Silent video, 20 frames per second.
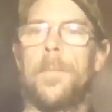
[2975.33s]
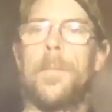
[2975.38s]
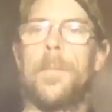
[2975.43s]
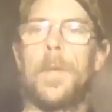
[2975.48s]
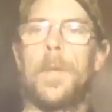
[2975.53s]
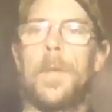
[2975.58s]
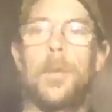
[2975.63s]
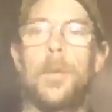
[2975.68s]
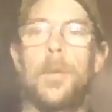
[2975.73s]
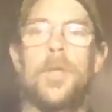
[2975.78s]

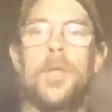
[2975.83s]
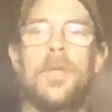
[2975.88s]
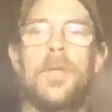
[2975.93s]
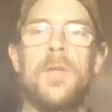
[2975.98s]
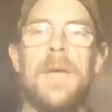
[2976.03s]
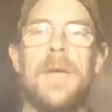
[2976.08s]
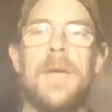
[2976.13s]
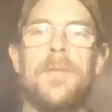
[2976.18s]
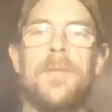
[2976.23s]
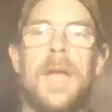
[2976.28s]
No, we used
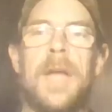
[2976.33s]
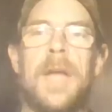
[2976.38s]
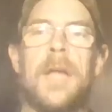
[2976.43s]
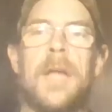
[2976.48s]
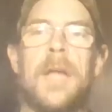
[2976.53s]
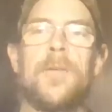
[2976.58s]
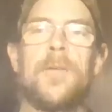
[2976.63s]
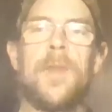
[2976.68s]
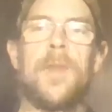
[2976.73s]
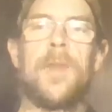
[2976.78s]
to have
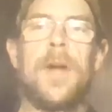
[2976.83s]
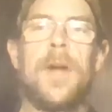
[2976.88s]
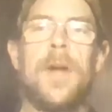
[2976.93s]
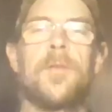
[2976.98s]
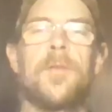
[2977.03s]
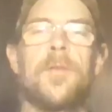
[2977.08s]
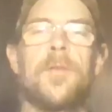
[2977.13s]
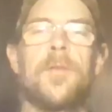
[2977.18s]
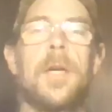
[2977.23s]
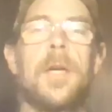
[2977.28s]

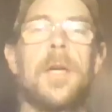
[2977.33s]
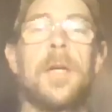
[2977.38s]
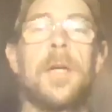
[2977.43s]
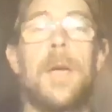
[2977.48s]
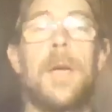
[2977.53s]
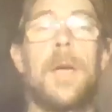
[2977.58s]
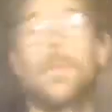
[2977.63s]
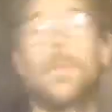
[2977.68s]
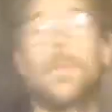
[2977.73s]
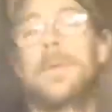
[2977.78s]
sassafras around here.
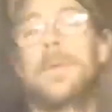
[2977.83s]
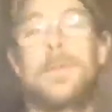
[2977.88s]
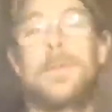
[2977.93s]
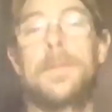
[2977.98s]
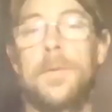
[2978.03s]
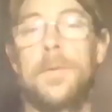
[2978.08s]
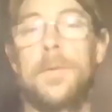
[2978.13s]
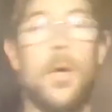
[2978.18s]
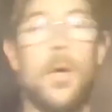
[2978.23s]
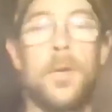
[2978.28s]
That would
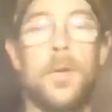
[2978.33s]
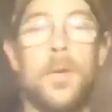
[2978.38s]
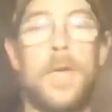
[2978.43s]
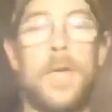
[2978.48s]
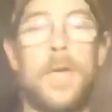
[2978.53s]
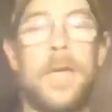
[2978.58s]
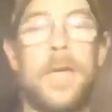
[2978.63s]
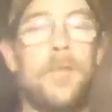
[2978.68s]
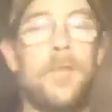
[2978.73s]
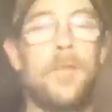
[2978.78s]
all the
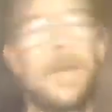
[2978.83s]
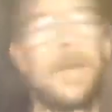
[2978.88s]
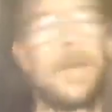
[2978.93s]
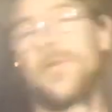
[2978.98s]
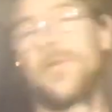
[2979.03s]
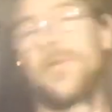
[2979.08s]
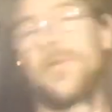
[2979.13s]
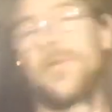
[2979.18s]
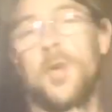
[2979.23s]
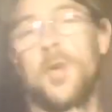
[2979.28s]
sassafras
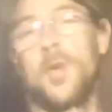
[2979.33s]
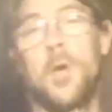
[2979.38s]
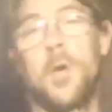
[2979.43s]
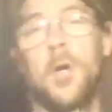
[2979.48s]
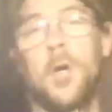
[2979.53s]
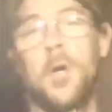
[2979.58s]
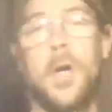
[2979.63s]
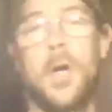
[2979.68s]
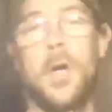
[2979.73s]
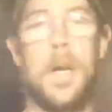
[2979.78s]
used to go in
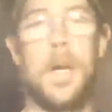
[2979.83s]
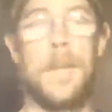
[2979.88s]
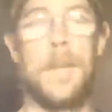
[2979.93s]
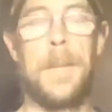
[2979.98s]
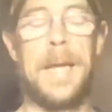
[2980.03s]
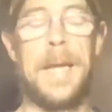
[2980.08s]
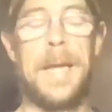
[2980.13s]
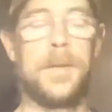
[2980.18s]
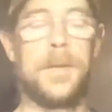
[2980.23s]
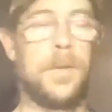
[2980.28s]
our
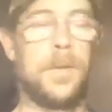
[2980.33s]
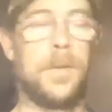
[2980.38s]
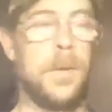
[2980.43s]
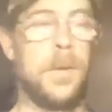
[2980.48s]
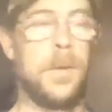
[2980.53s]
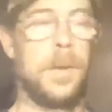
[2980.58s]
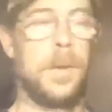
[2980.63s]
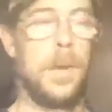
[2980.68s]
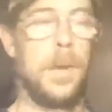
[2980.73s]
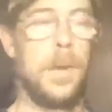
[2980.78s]
pasture.
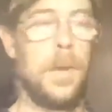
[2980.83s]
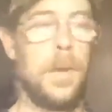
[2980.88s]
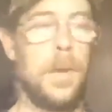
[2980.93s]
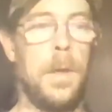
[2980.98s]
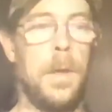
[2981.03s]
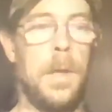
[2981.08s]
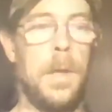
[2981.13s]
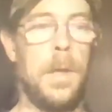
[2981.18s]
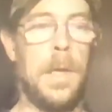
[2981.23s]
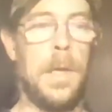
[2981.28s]

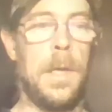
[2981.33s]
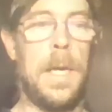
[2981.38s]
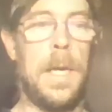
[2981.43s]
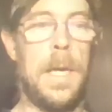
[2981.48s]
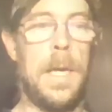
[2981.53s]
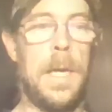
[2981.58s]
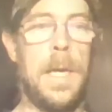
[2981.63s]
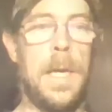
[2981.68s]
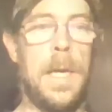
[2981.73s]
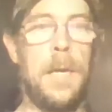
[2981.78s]

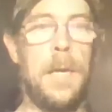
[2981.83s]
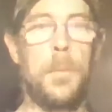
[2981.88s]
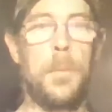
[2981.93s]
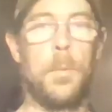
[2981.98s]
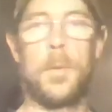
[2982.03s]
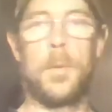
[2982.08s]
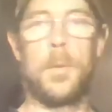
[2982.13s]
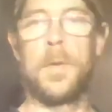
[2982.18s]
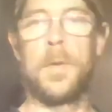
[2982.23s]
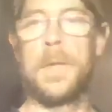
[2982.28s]
And
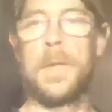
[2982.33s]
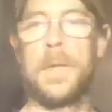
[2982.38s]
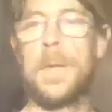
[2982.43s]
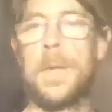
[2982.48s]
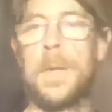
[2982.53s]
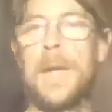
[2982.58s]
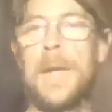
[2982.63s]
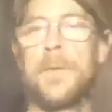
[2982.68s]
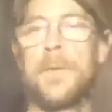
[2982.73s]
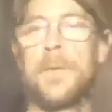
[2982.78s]
when we cleaned the
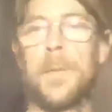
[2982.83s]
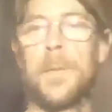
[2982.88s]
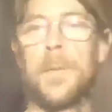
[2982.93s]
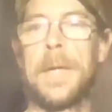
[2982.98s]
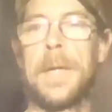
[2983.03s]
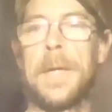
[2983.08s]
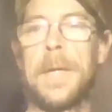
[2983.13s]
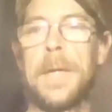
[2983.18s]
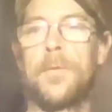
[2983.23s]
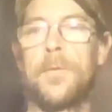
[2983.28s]
pasture up, we
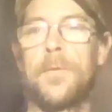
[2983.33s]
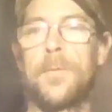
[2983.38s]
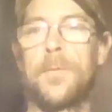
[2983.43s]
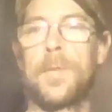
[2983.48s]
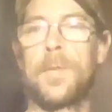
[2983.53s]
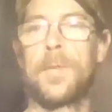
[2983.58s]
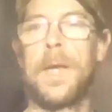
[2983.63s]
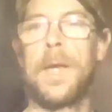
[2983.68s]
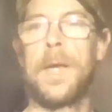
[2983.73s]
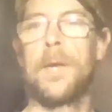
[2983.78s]
kind of
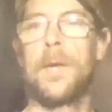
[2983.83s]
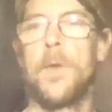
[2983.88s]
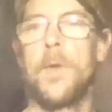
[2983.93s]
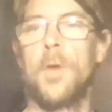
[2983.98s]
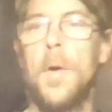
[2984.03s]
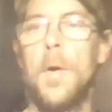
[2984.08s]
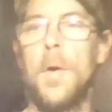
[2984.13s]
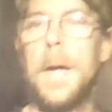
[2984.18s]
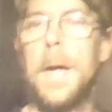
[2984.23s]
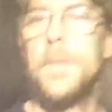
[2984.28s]
cut it
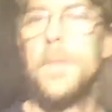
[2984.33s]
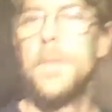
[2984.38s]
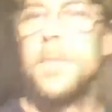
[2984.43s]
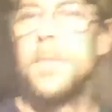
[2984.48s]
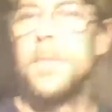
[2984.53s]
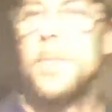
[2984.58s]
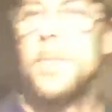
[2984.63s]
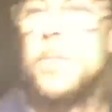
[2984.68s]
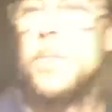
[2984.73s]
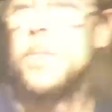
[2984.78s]
all out and